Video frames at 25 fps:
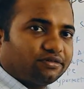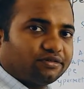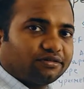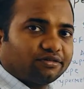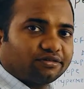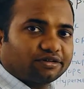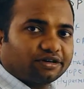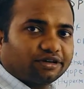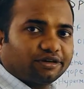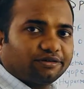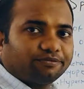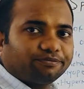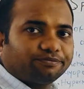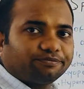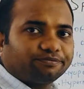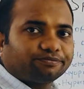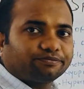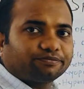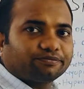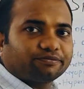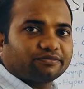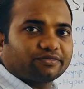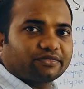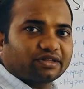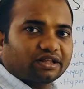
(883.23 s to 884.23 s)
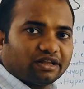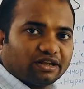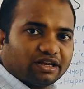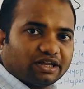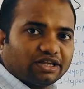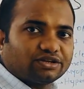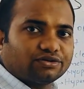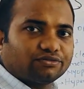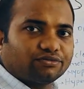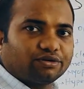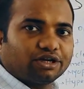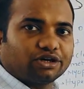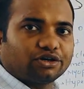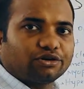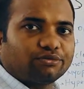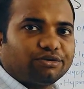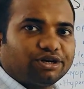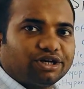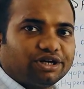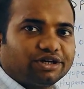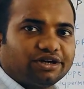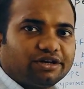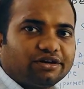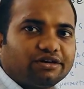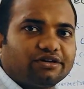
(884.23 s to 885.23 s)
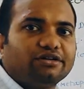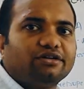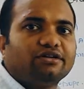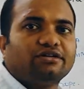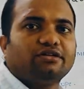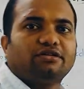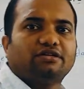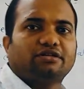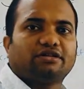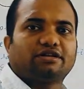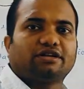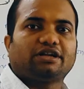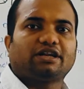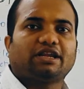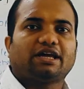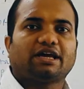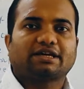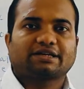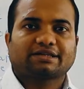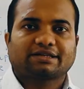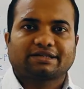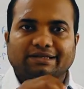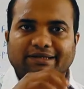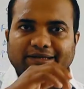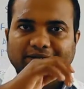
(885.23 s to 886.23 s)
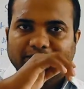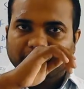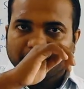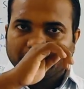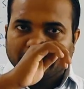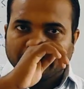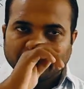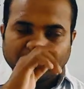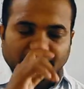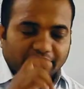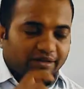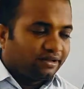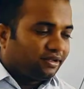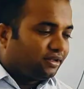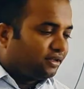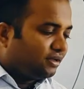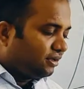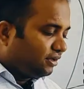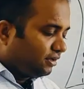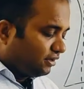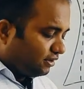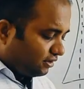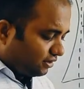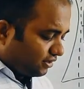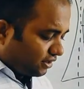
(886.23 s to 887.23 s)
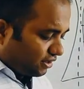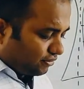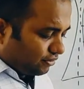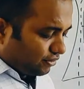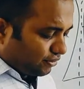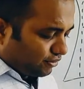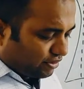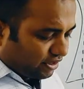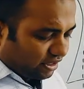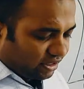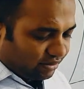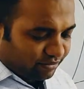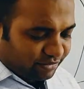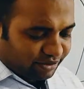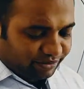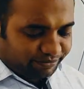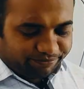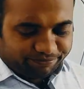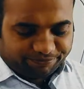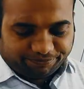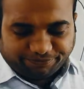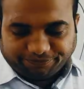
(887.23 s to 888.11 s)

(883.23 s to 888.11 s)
Okay, lens will accommodate or relax. Now you tell me.